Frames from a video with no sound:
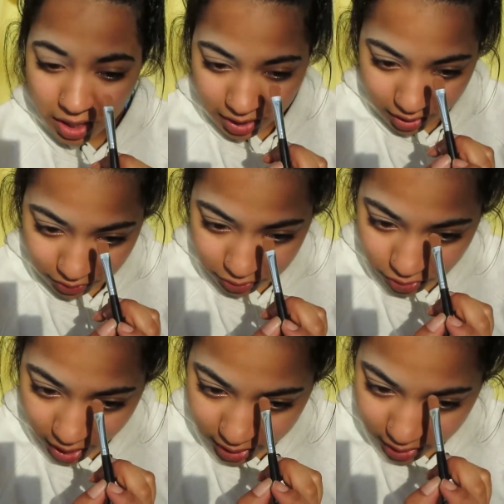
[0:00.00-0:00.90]
never
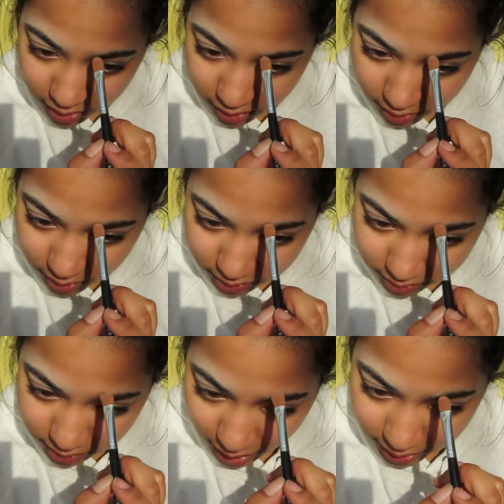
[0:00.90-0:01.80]
try it
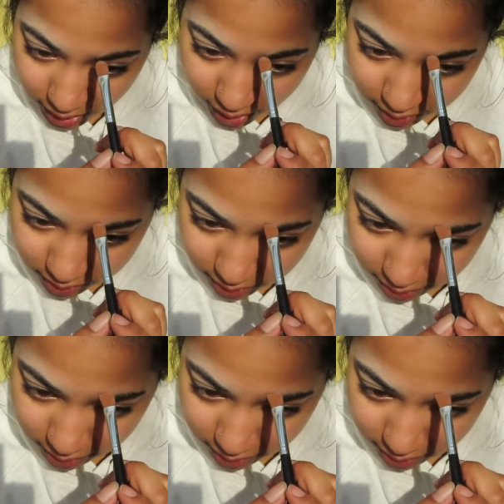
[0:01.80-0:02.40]
because I can't.